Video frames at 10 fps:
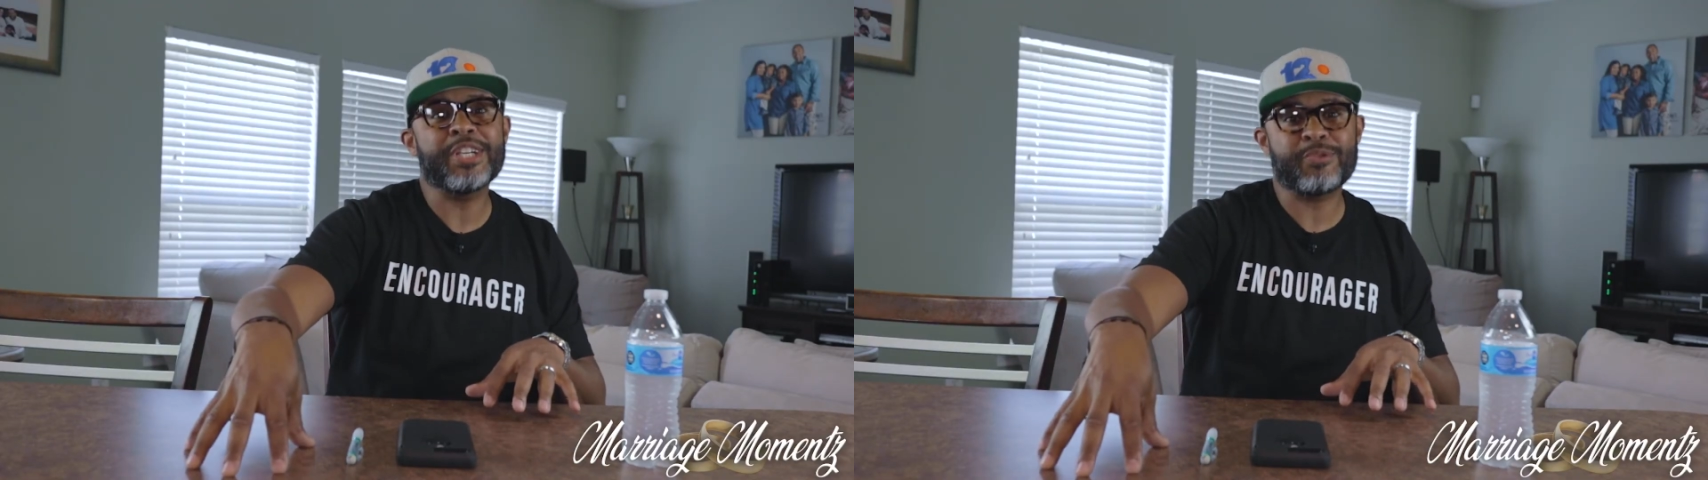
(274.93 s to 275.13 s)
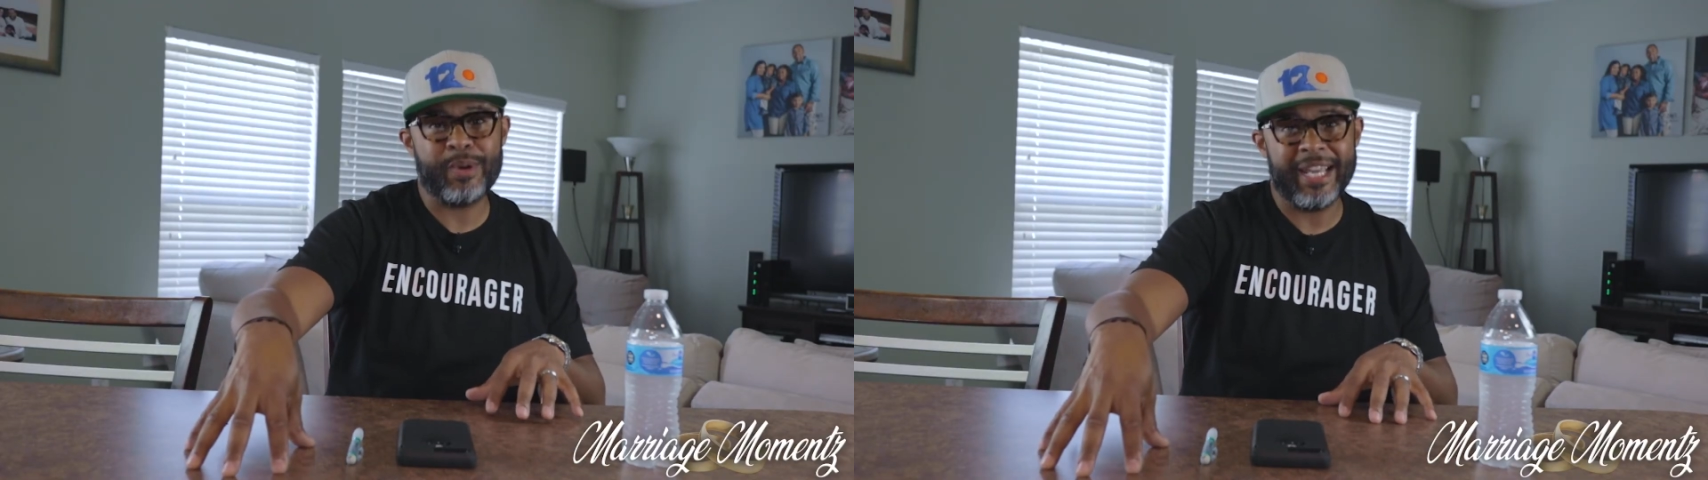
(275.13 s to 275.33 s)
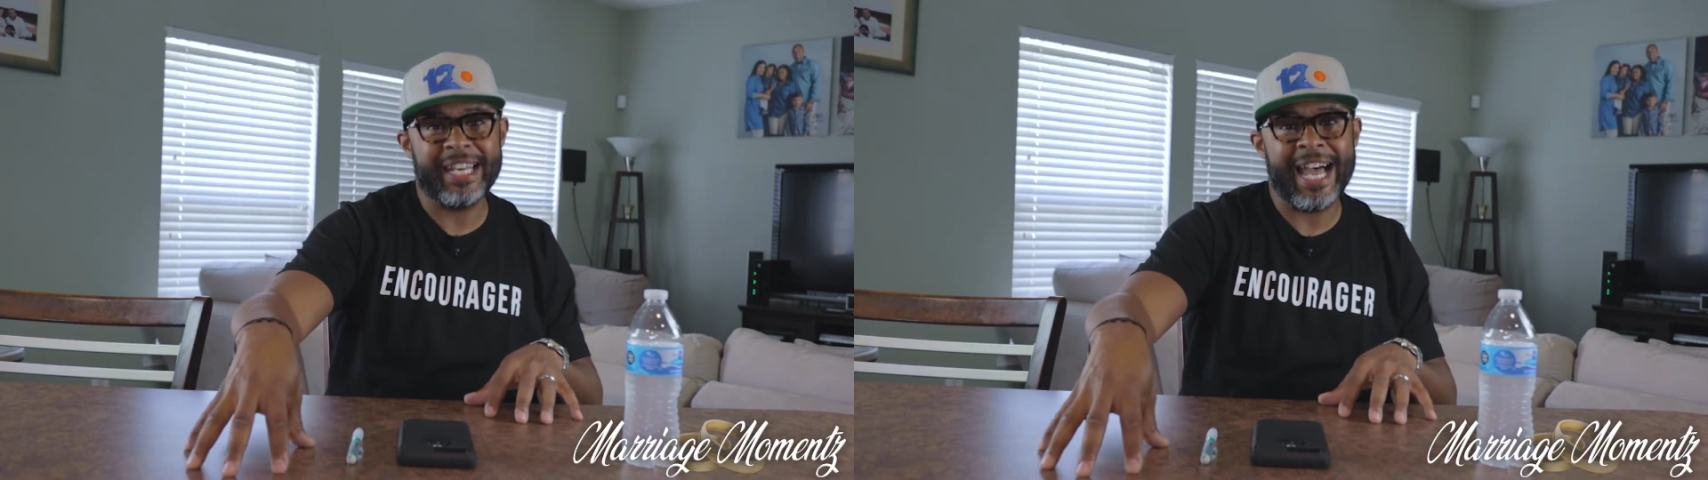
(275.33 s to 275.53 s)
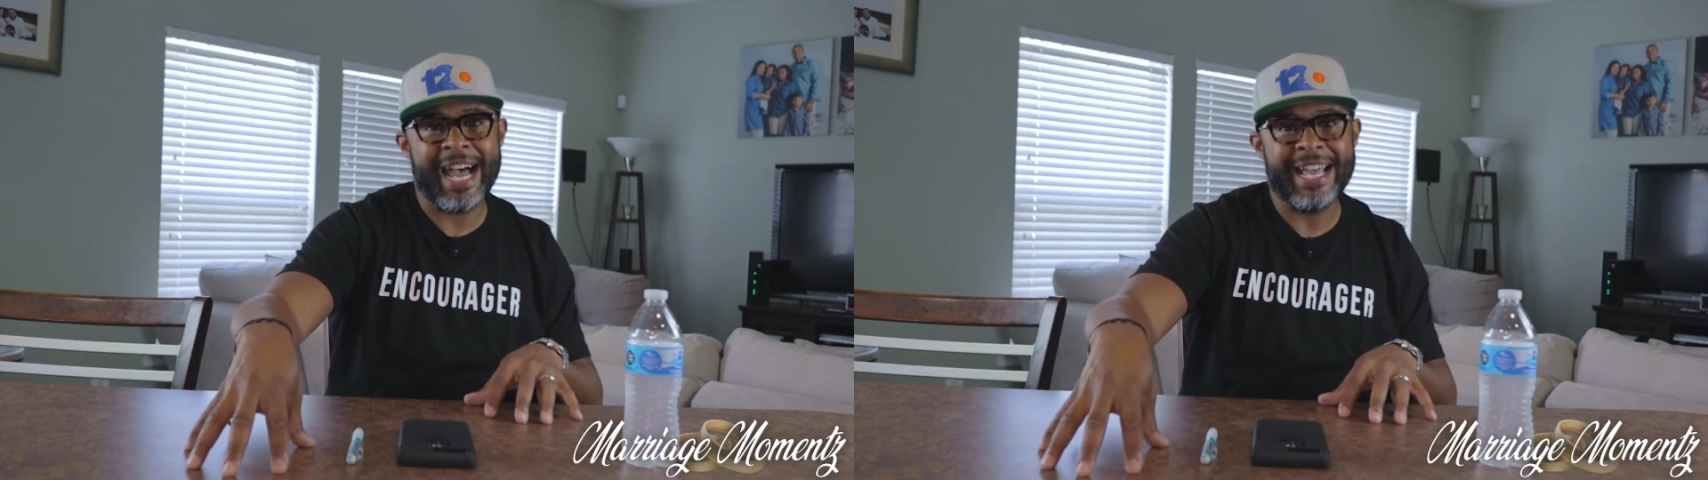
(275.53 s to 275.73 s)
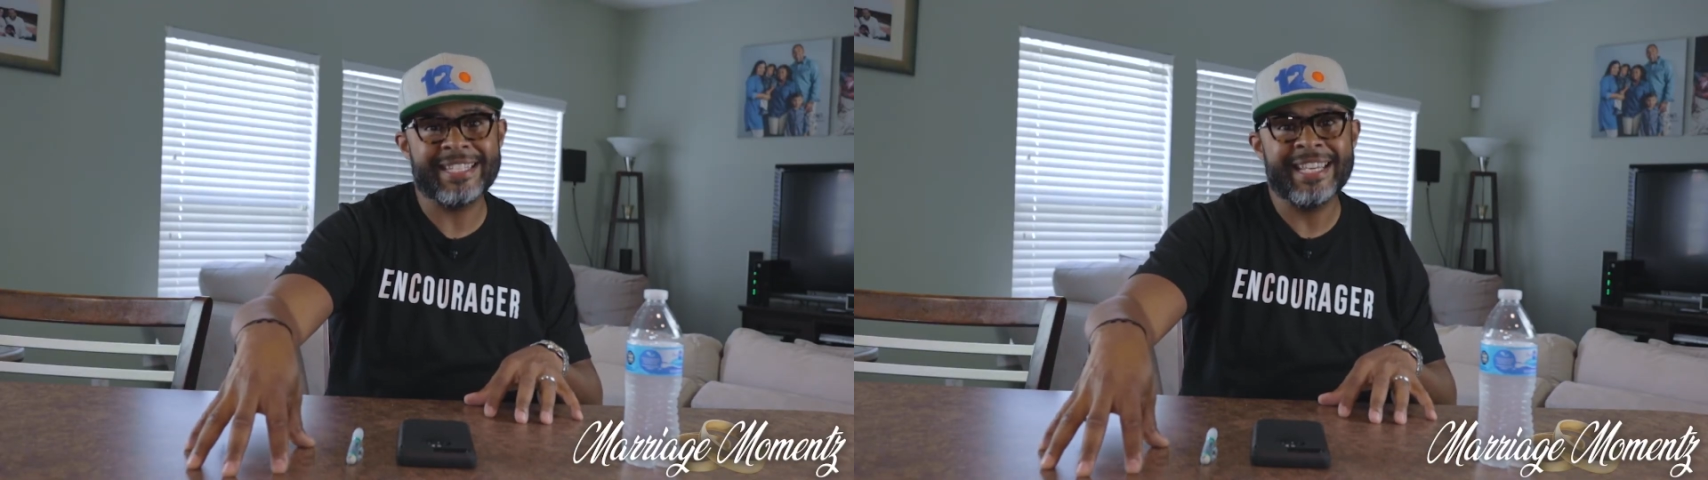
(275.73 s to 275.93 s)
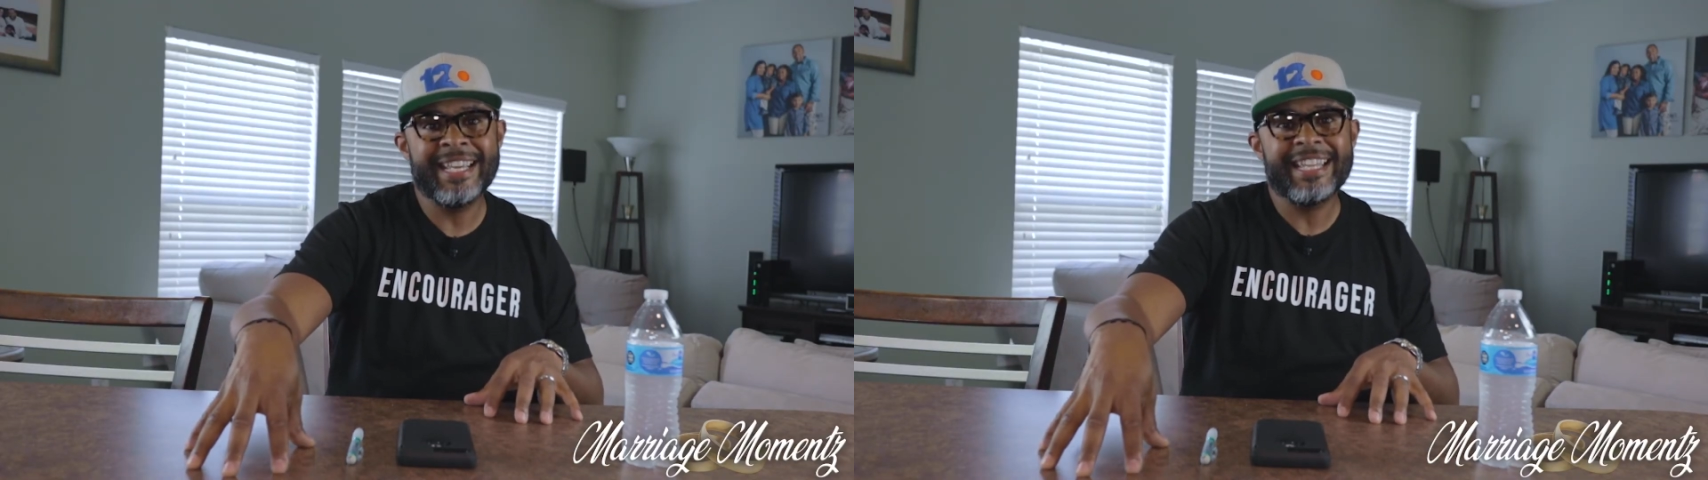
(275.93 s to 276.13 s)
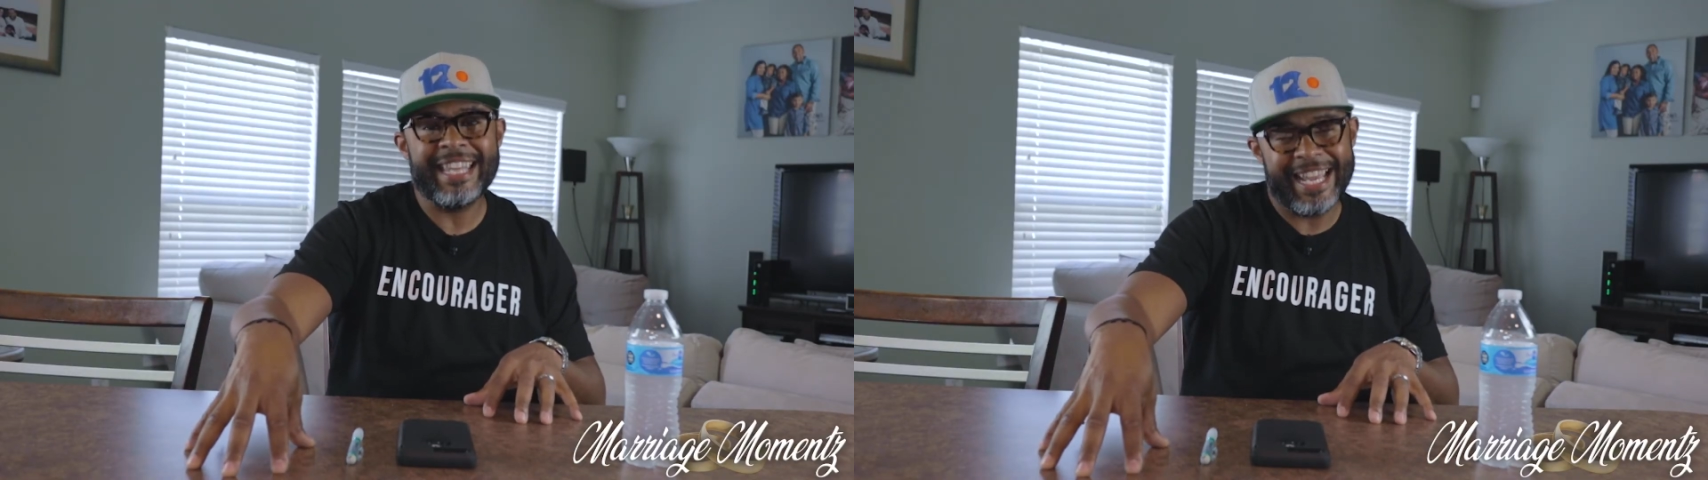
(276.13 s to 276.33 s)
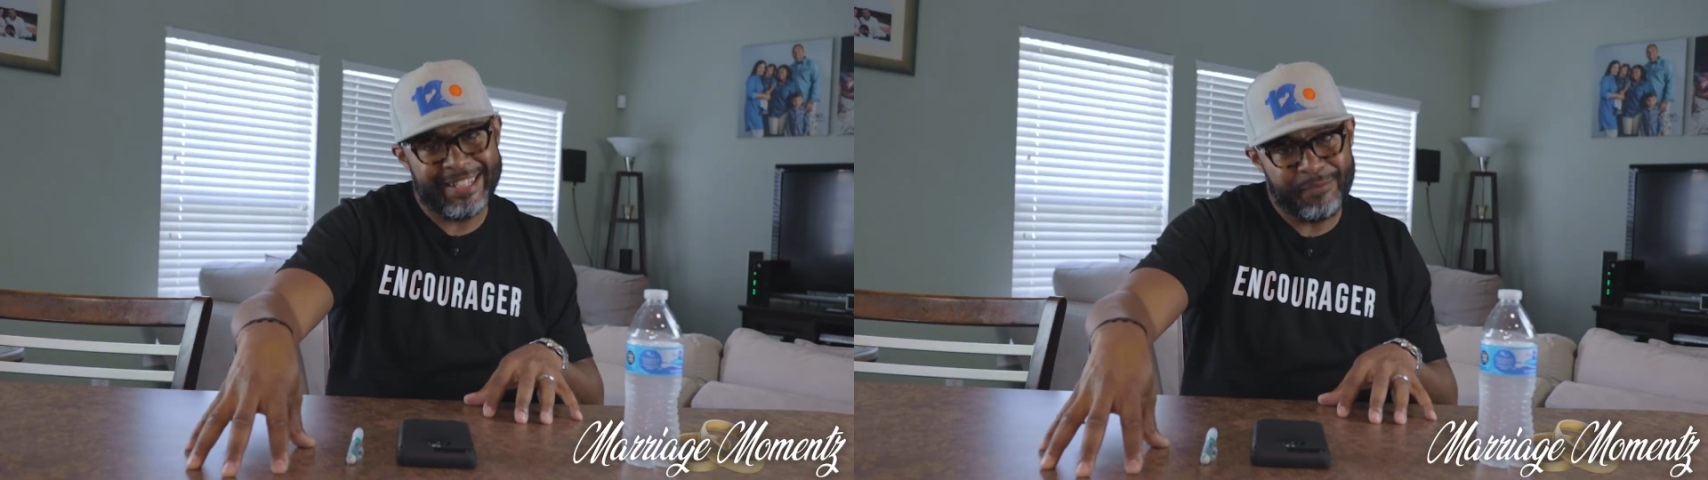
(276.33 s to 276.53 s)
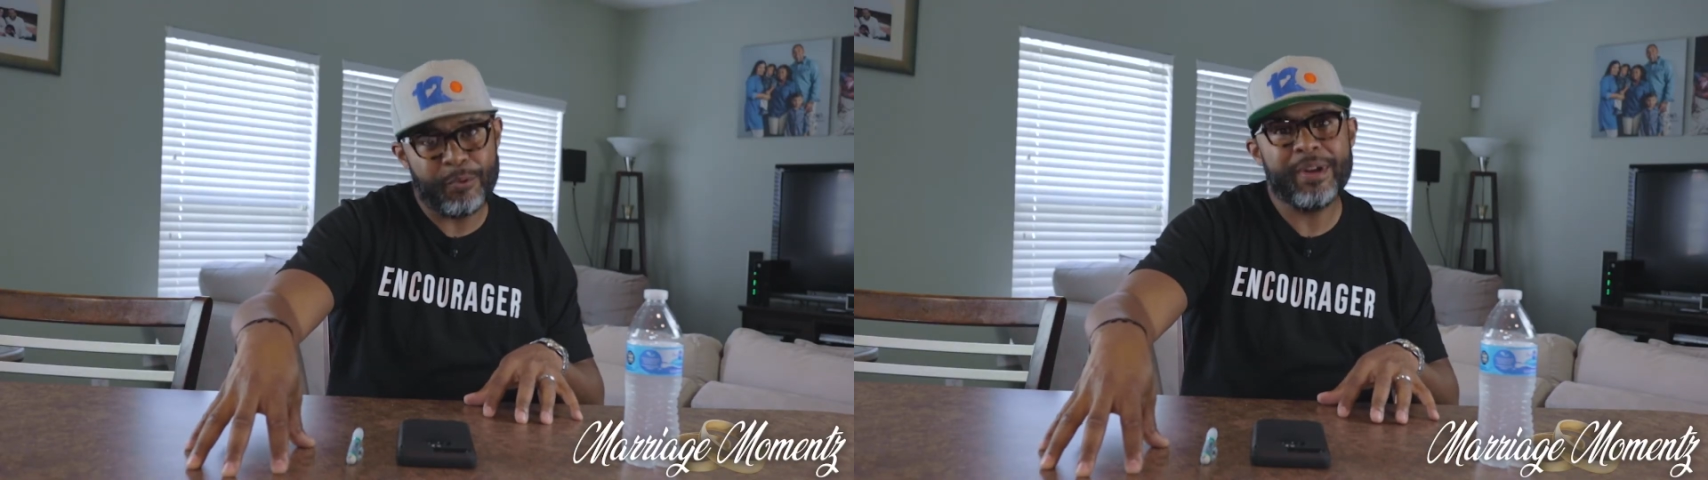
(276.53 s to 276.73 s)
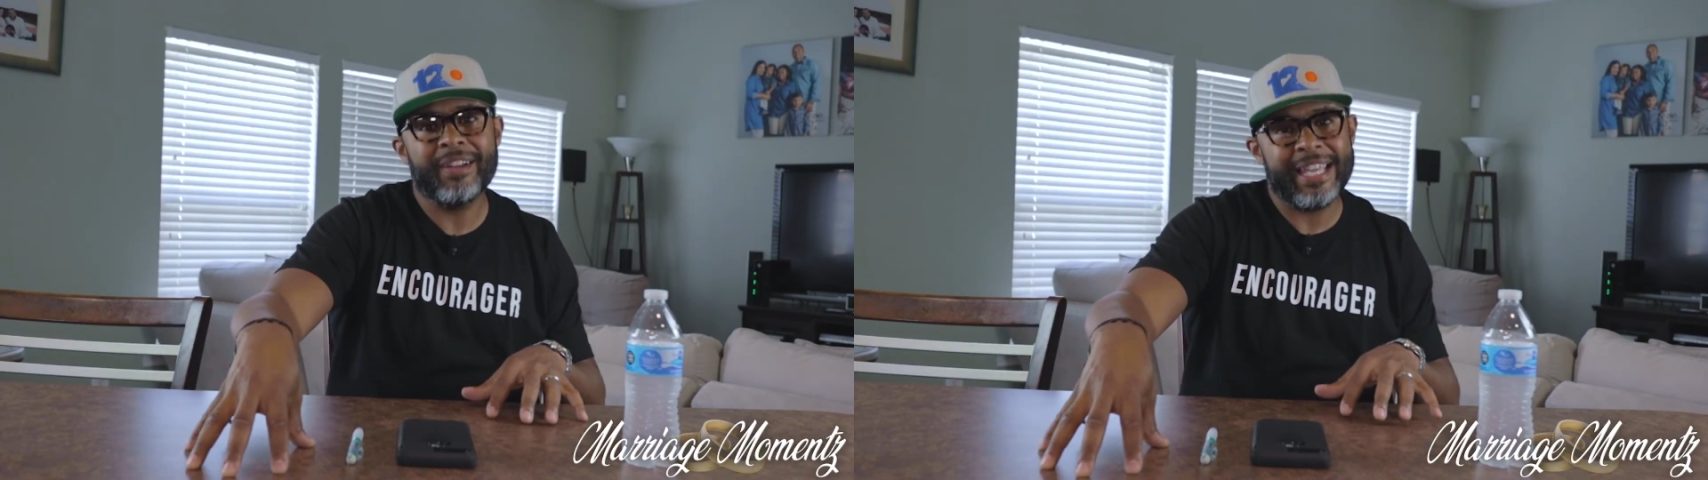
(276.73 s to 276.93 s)
just realize that
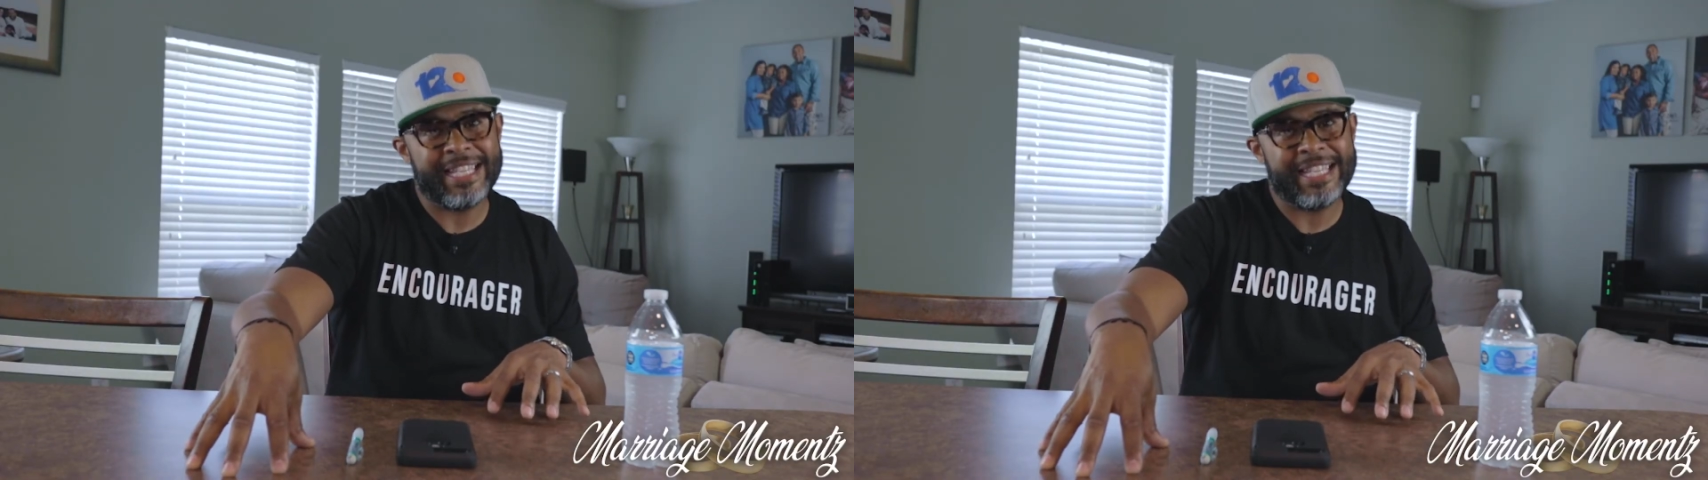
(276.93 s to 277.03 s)
for real,